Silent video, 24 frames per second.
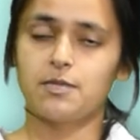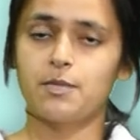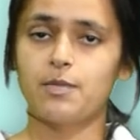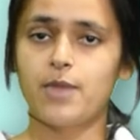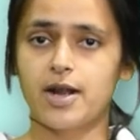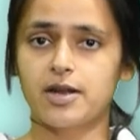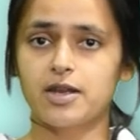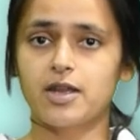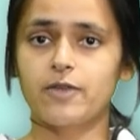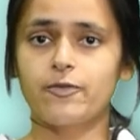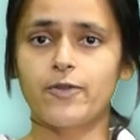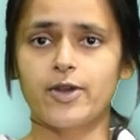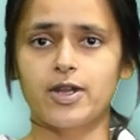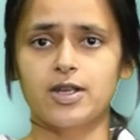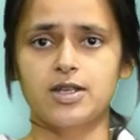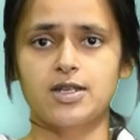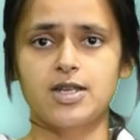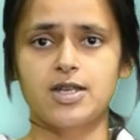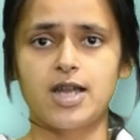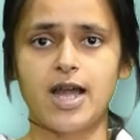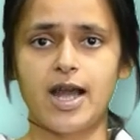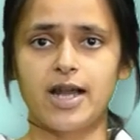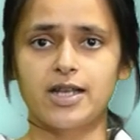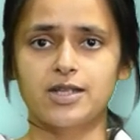But if it
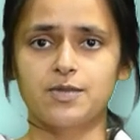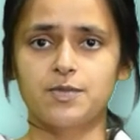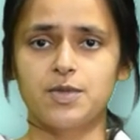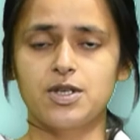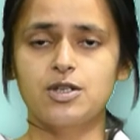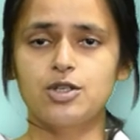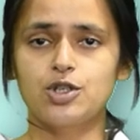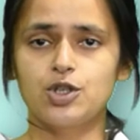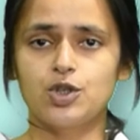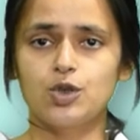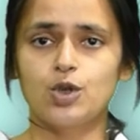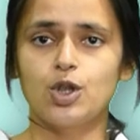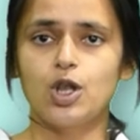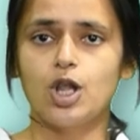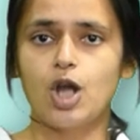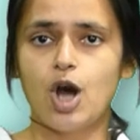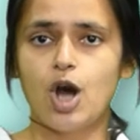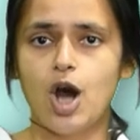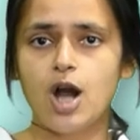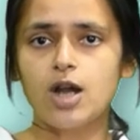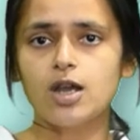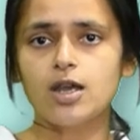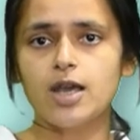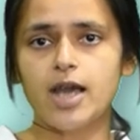has been too
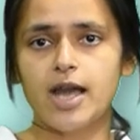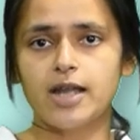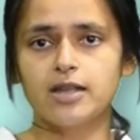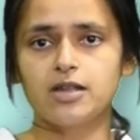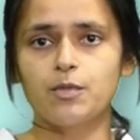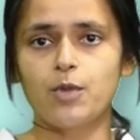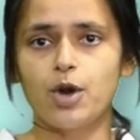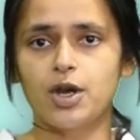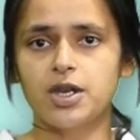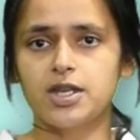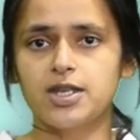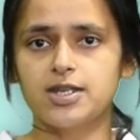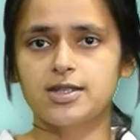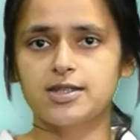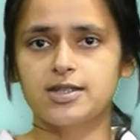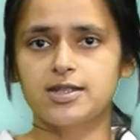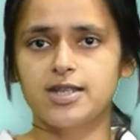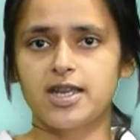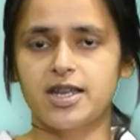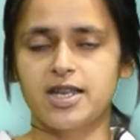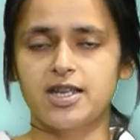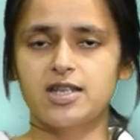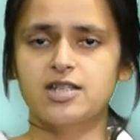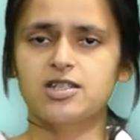long and the body is
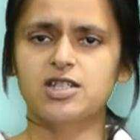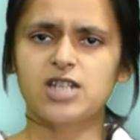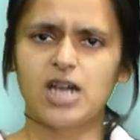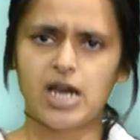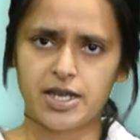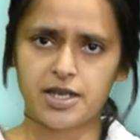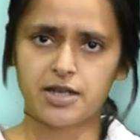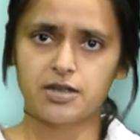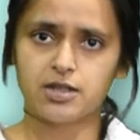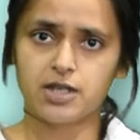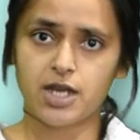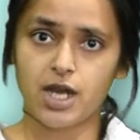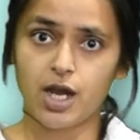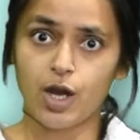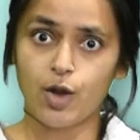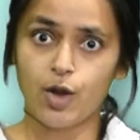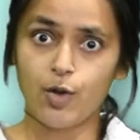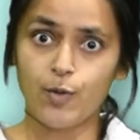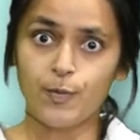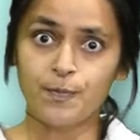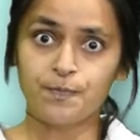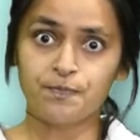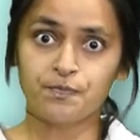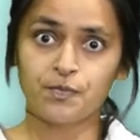getting tired
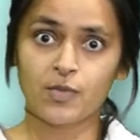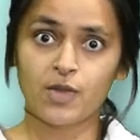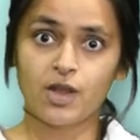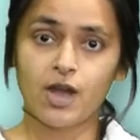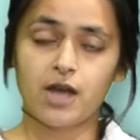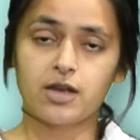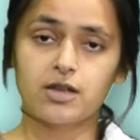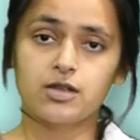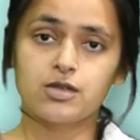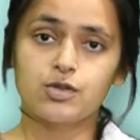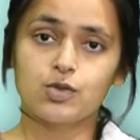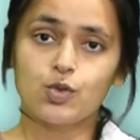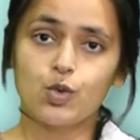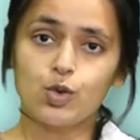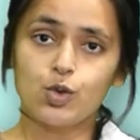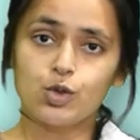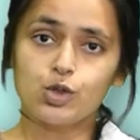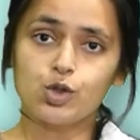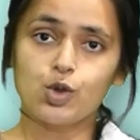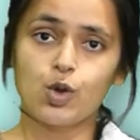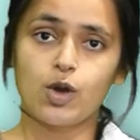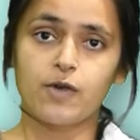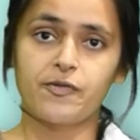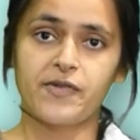now, and it's
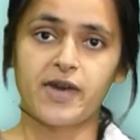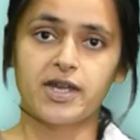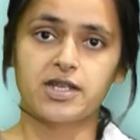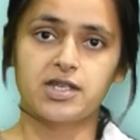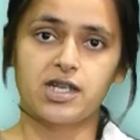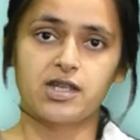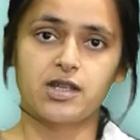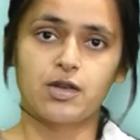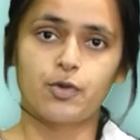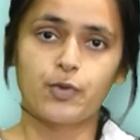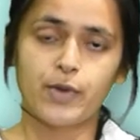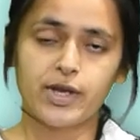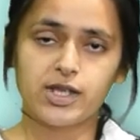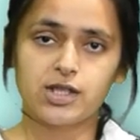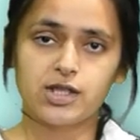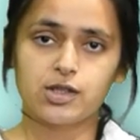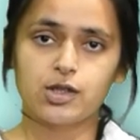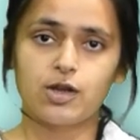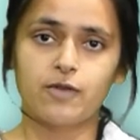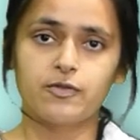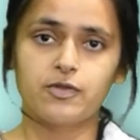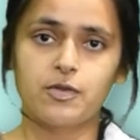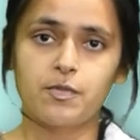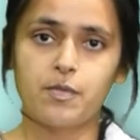also affecting the
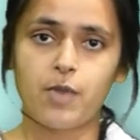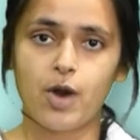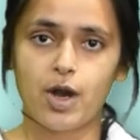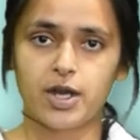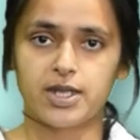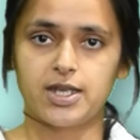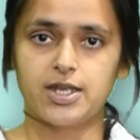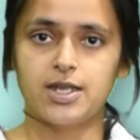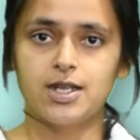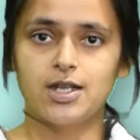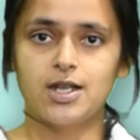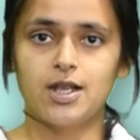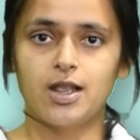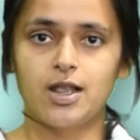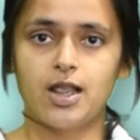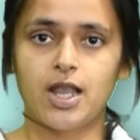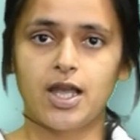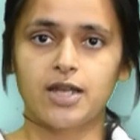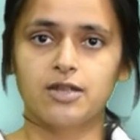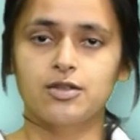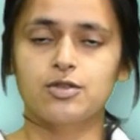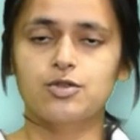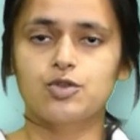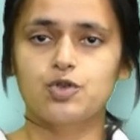rest of the body,
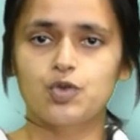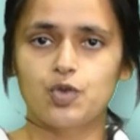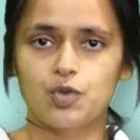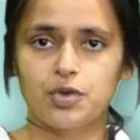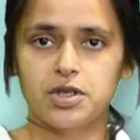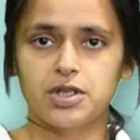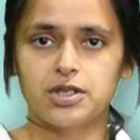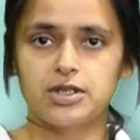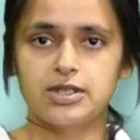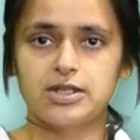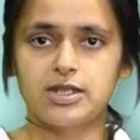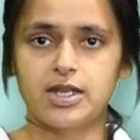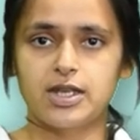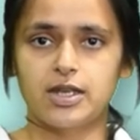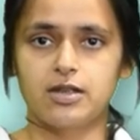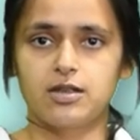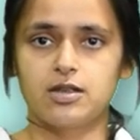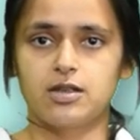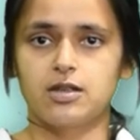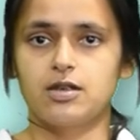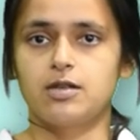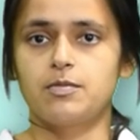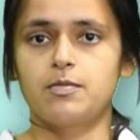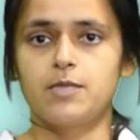like the joints and
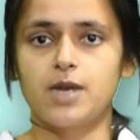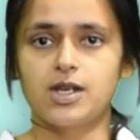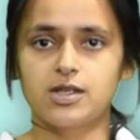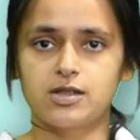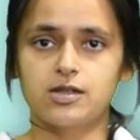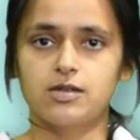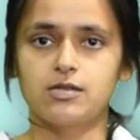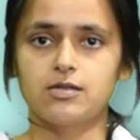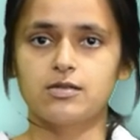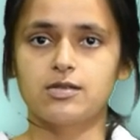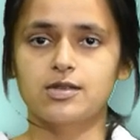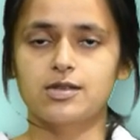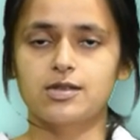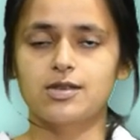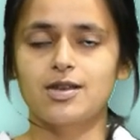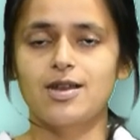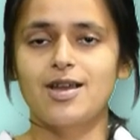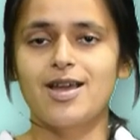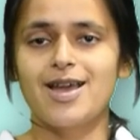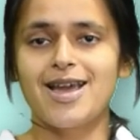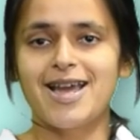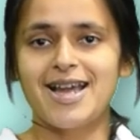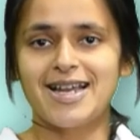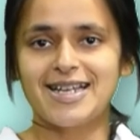the muscles,
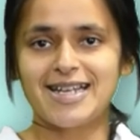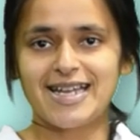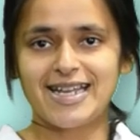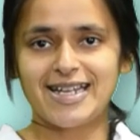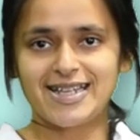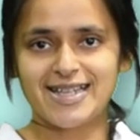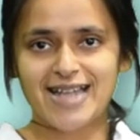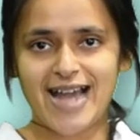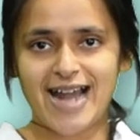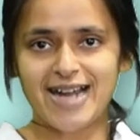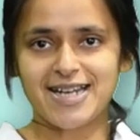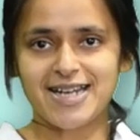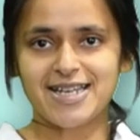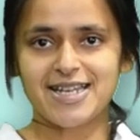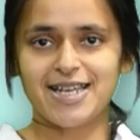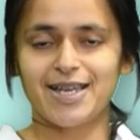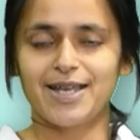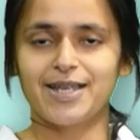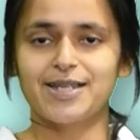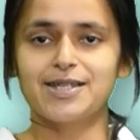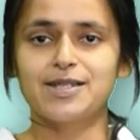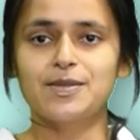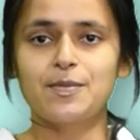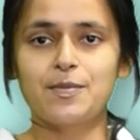in that
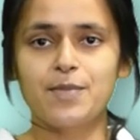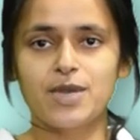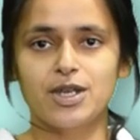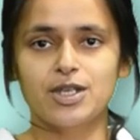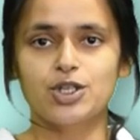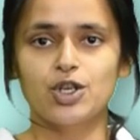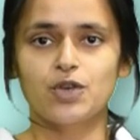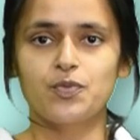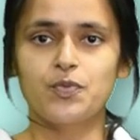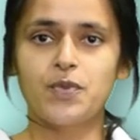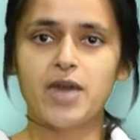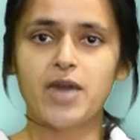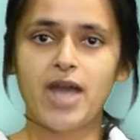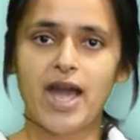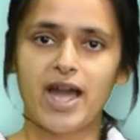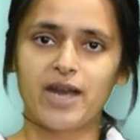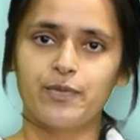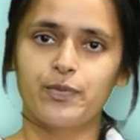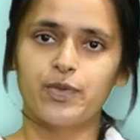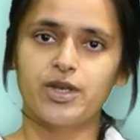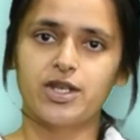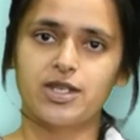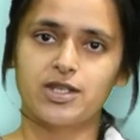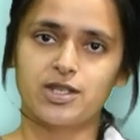case, mint should be
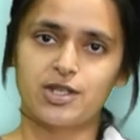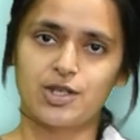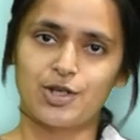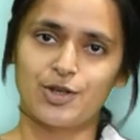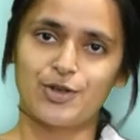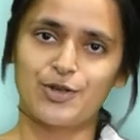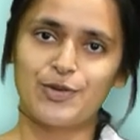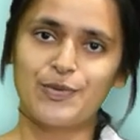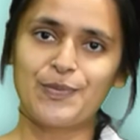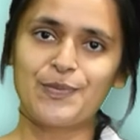administered.